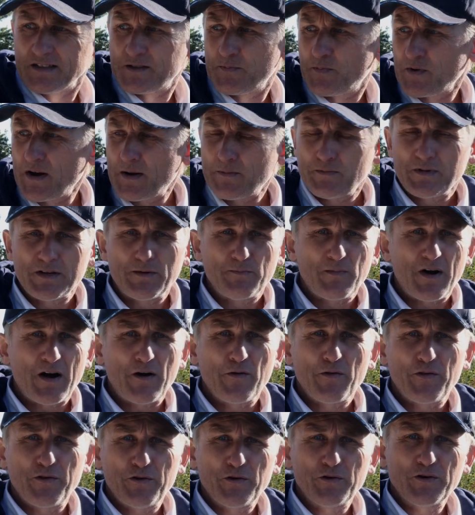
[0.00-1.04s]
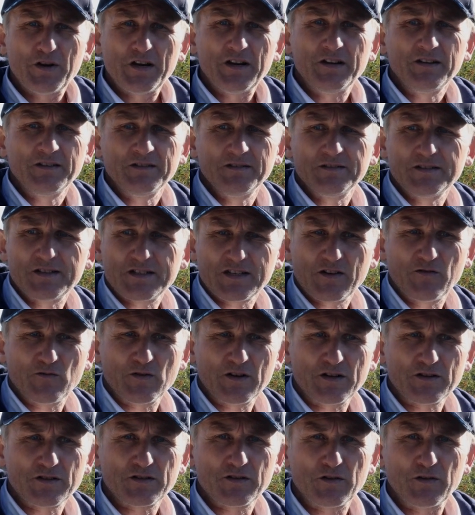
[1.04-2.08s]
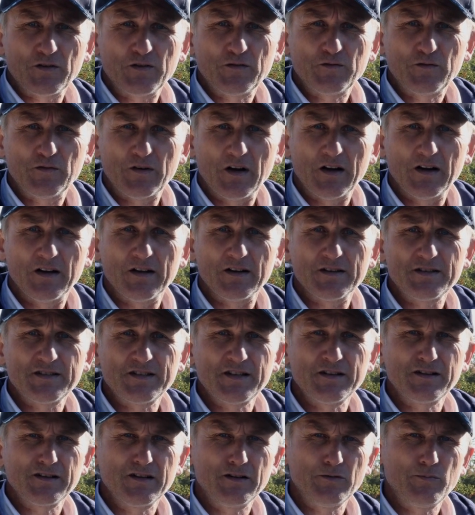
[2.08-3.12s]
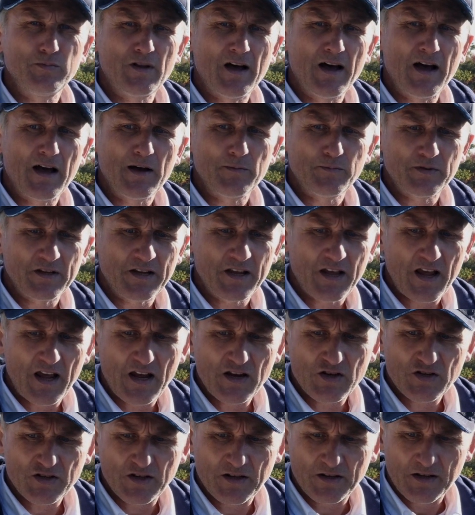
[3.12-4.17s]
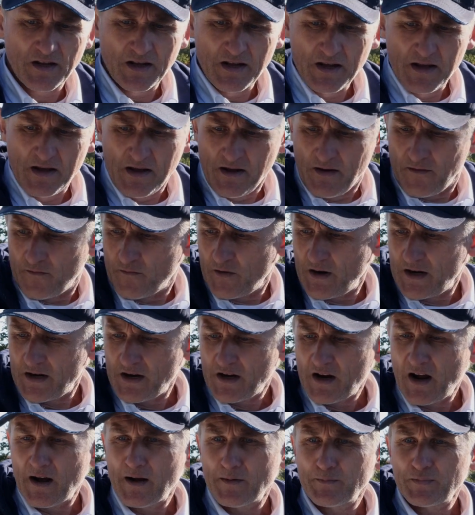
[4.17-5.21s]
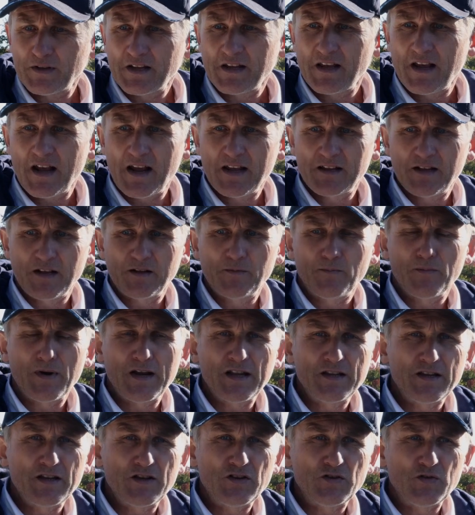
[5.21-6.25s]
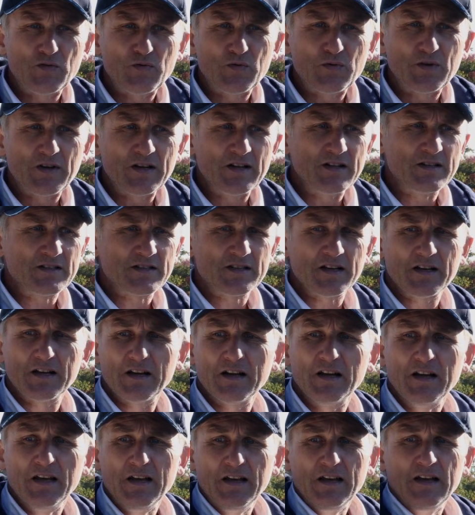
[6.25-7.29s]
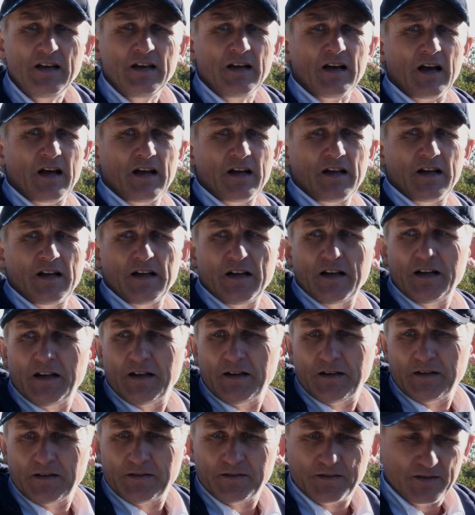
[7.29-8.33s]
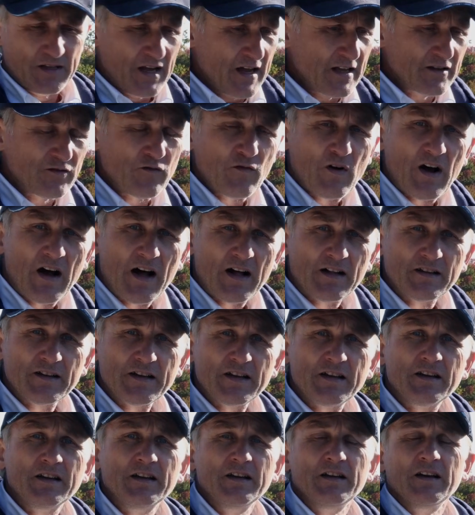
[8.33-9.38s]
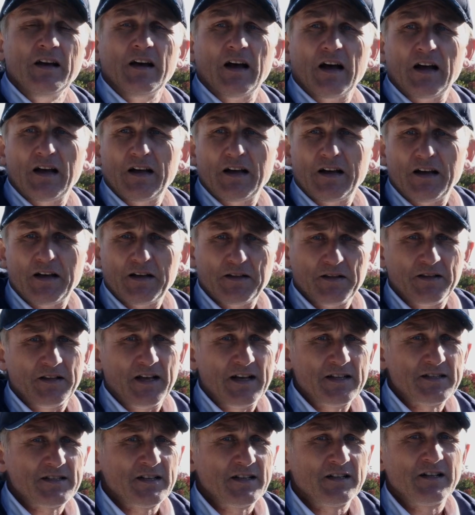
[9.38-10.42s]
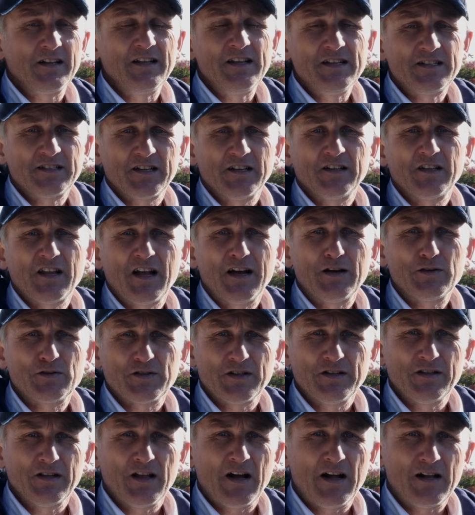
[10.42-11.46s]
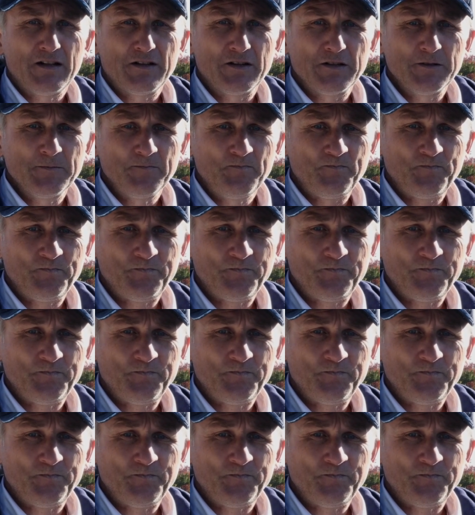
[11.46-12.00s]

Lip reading: it's probably about 30 squares of single ply application, very complicated, many units, dead valley. That's at least $1,000